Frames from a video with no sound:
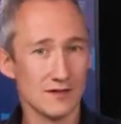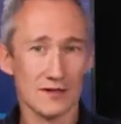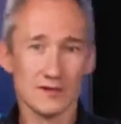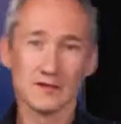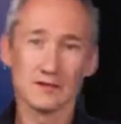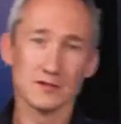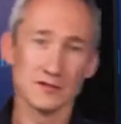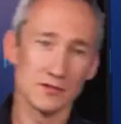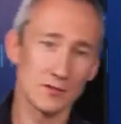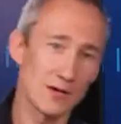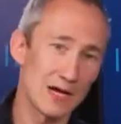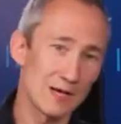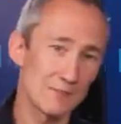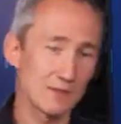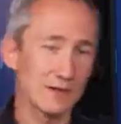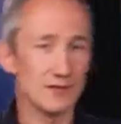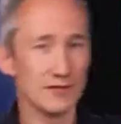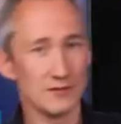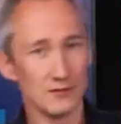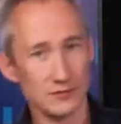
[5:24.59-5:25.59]
I need a new app,
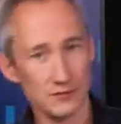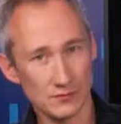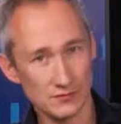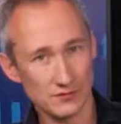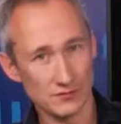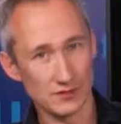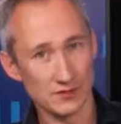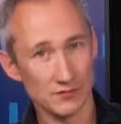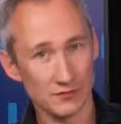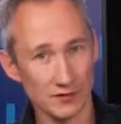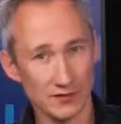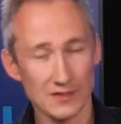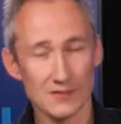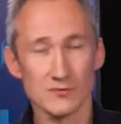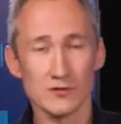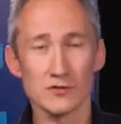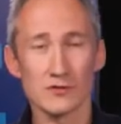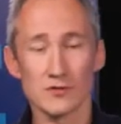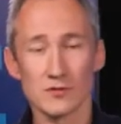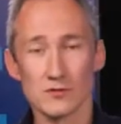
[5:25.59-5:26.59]
I need a new server. Even
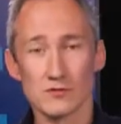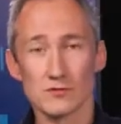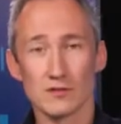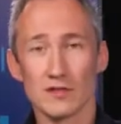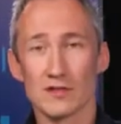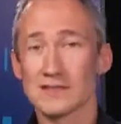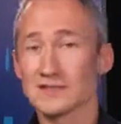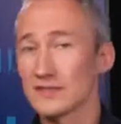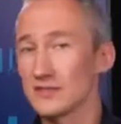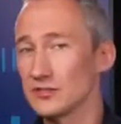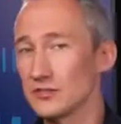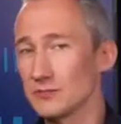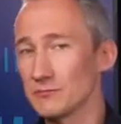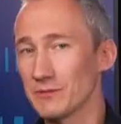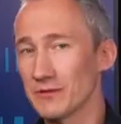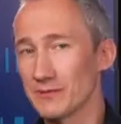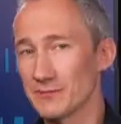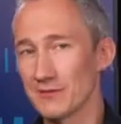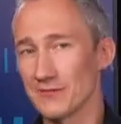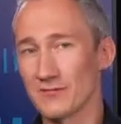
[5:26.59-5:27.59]
though the utilization may
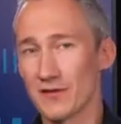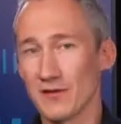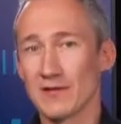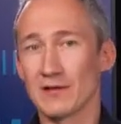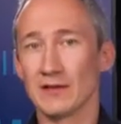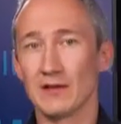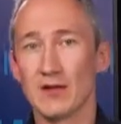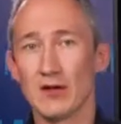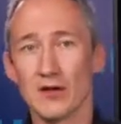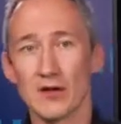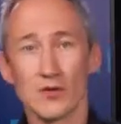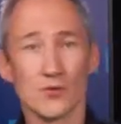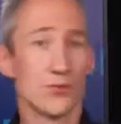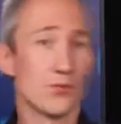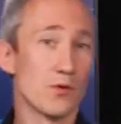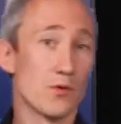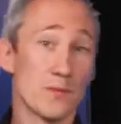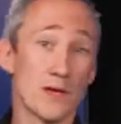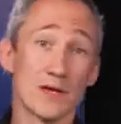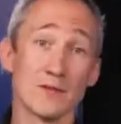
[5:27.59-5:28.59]
have been very low,
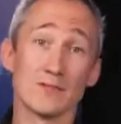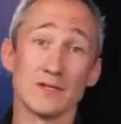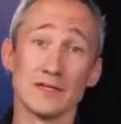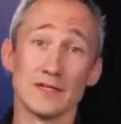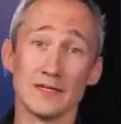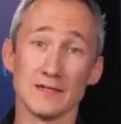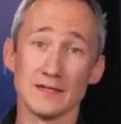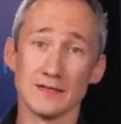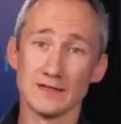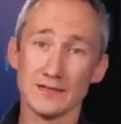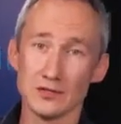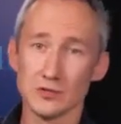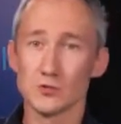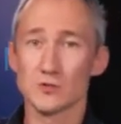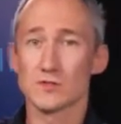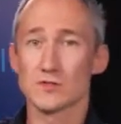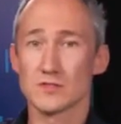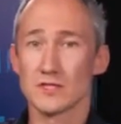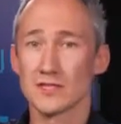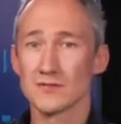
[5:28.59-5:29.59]
we may have needed additional
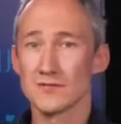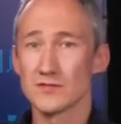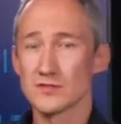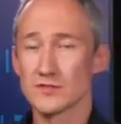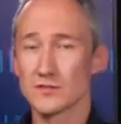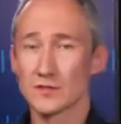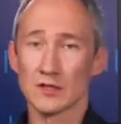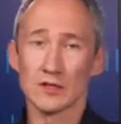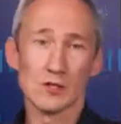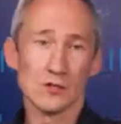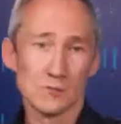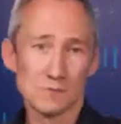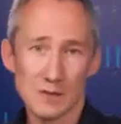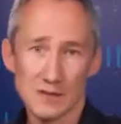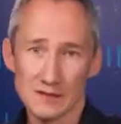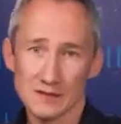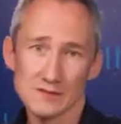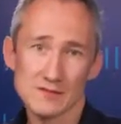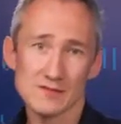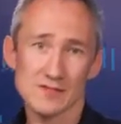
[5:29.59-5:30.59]
servers for load
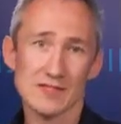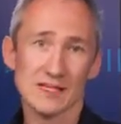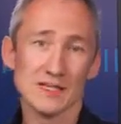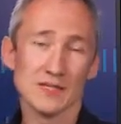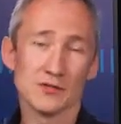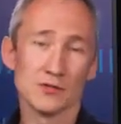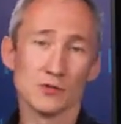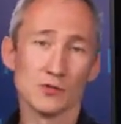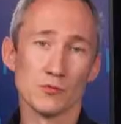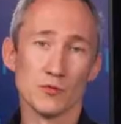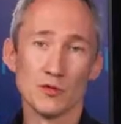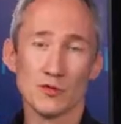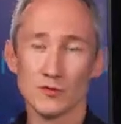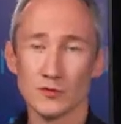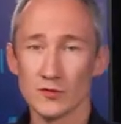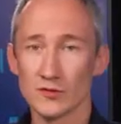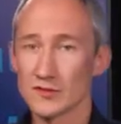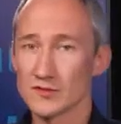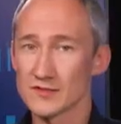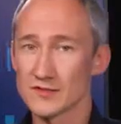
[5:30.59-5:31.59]
balancing or
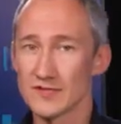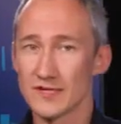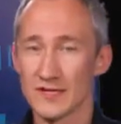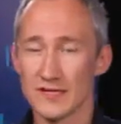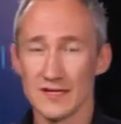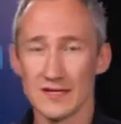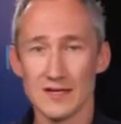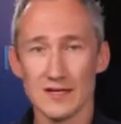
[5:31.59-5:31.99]
redundancy.